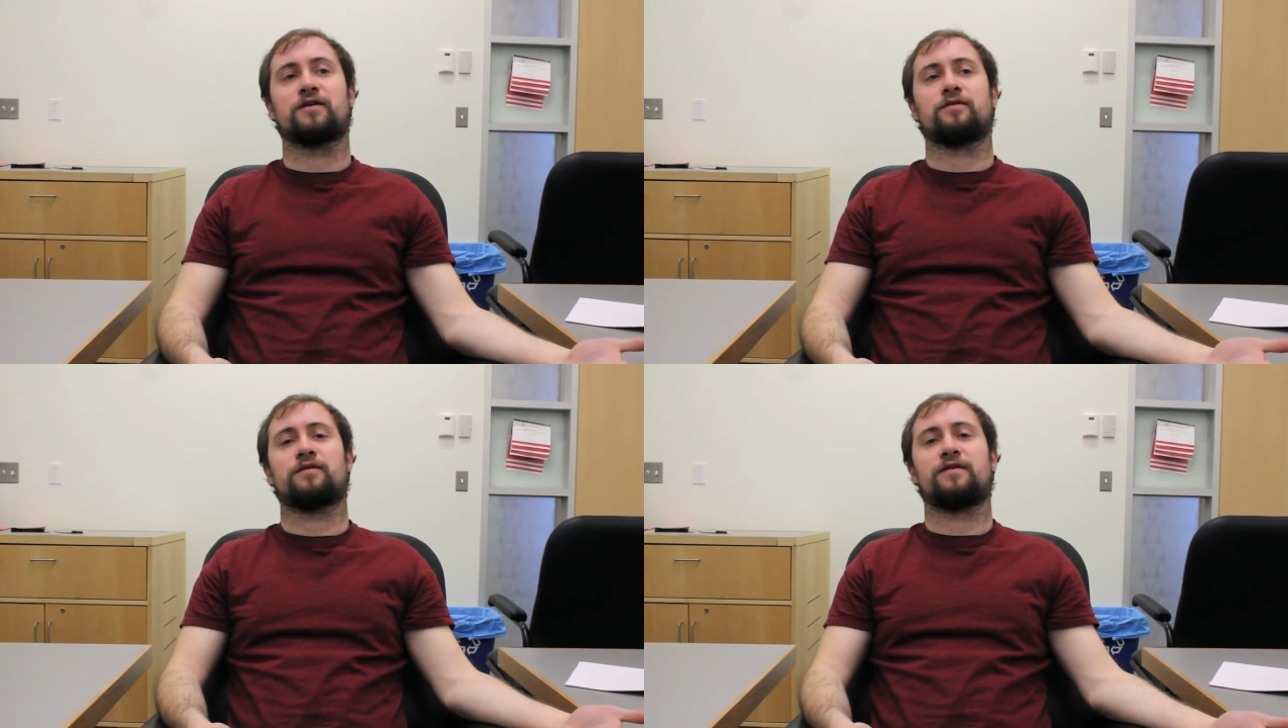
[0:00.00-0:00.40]

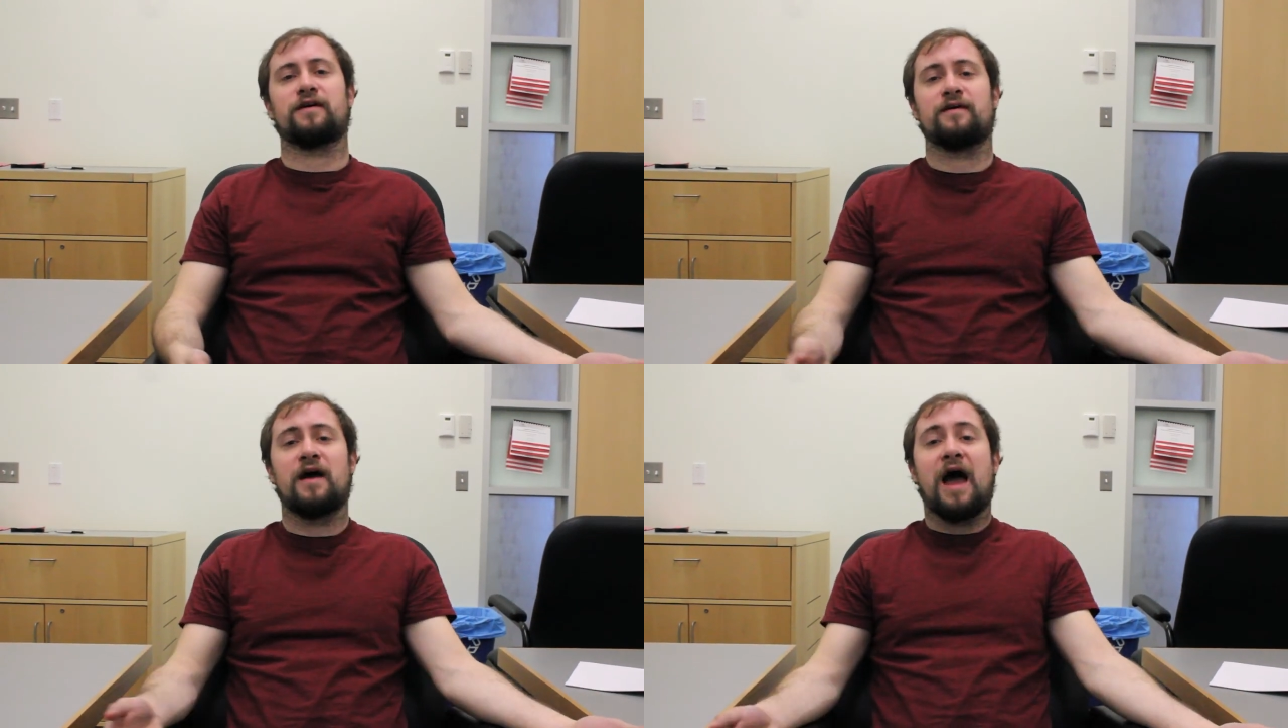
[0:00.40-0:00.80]
or
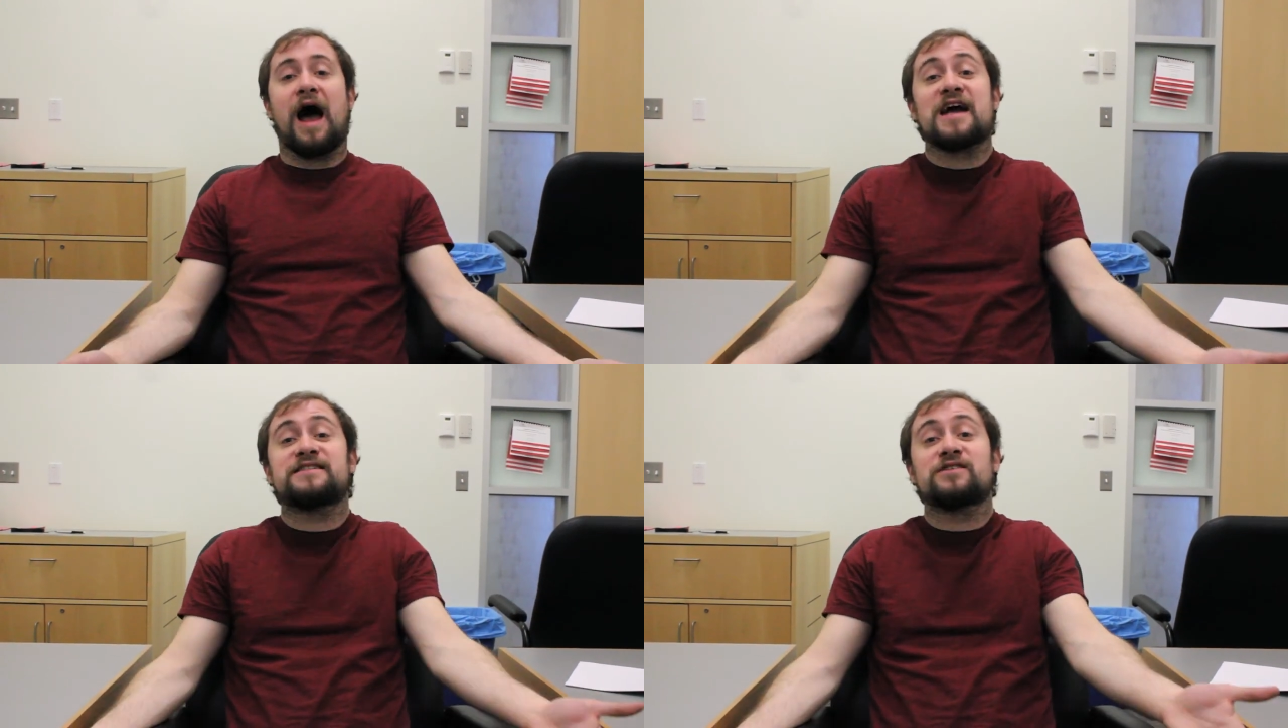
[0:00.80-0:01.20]
the
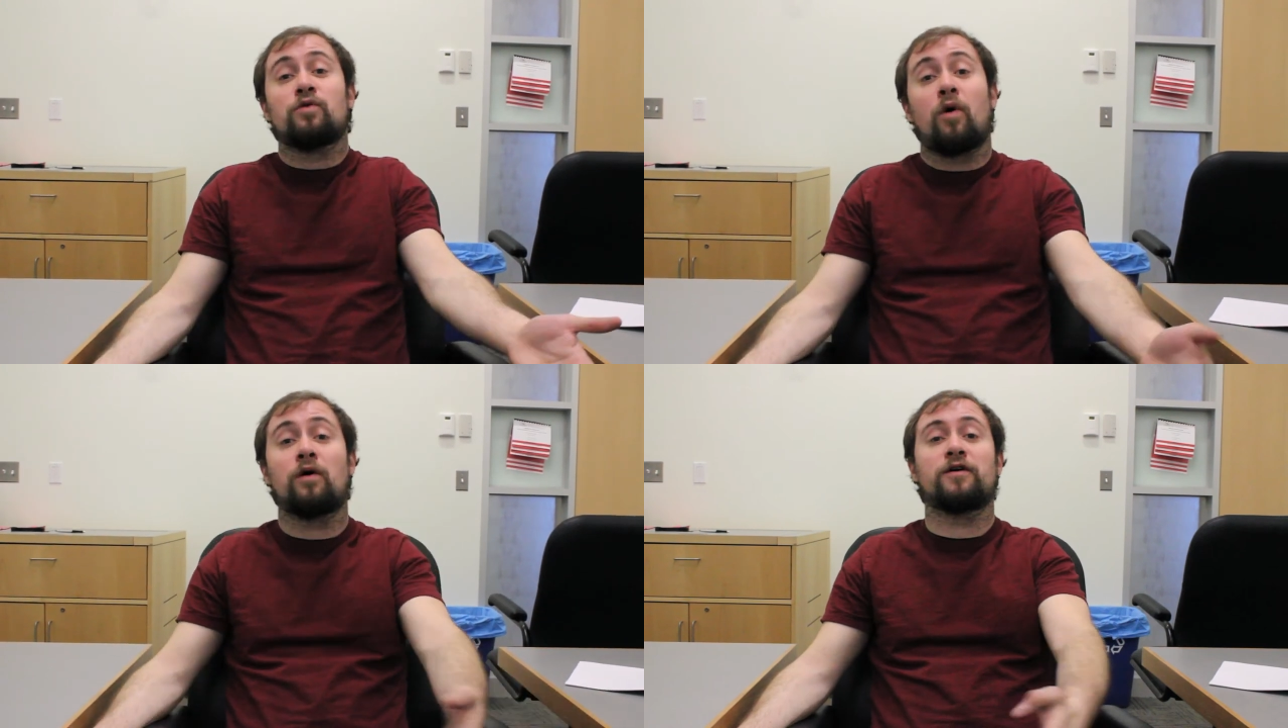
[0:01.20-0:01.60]
high
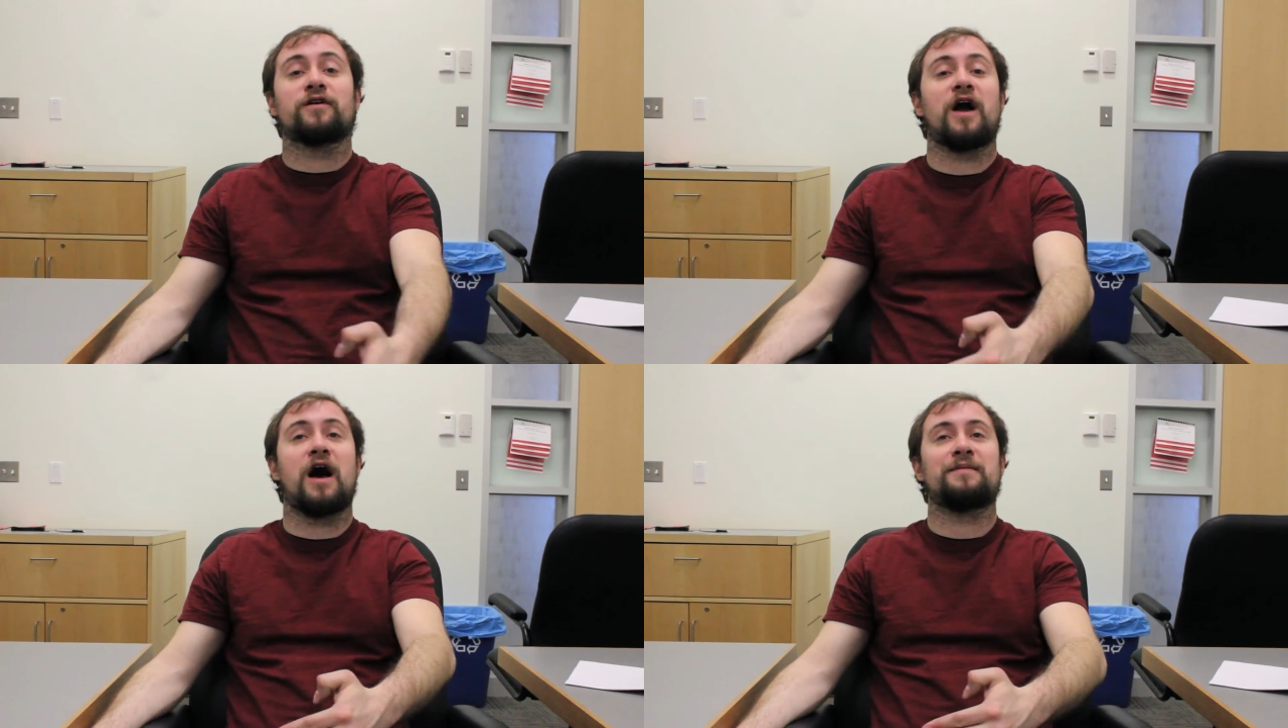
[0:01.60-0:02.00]
school
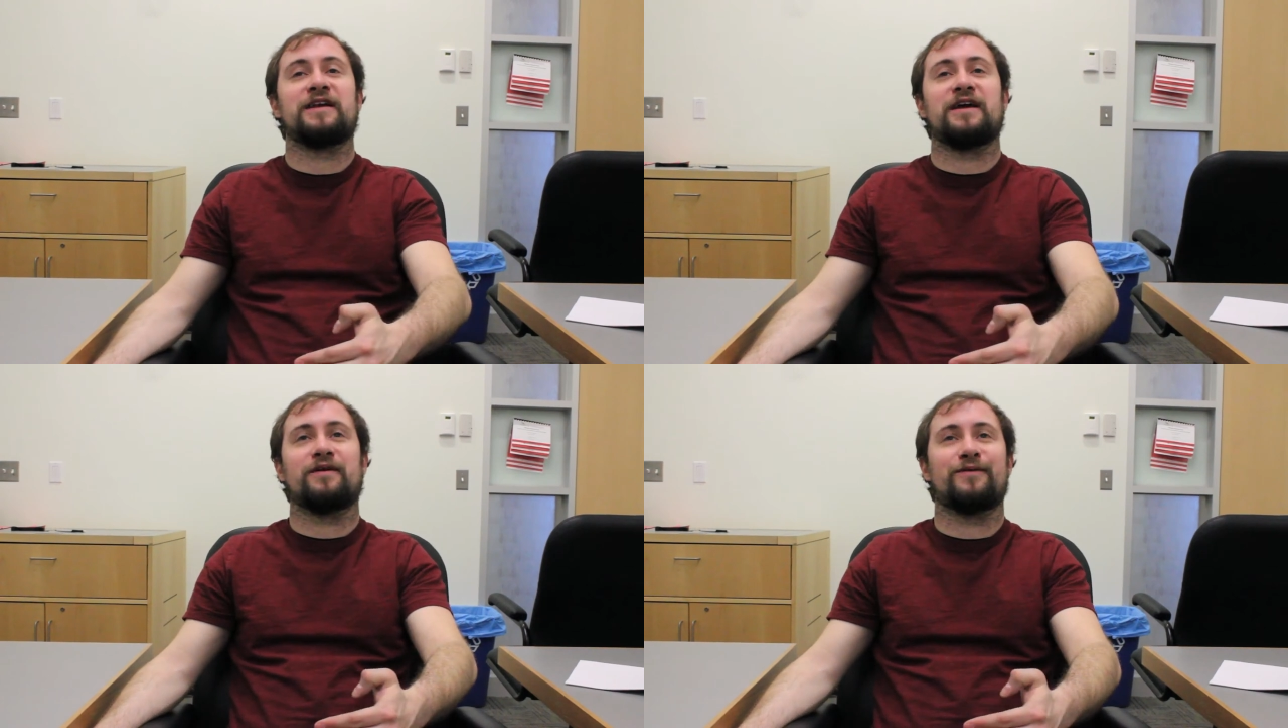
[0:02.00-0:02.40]
horror comedy,